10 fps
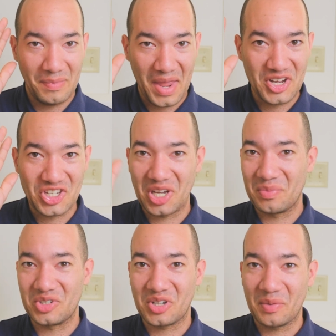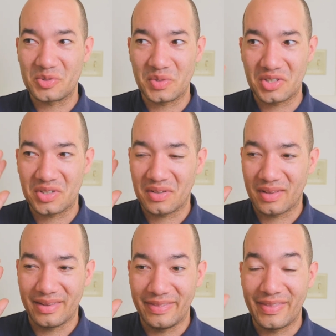had to come to terms with
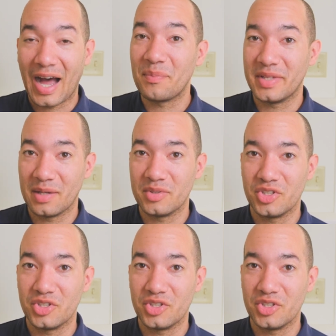not being able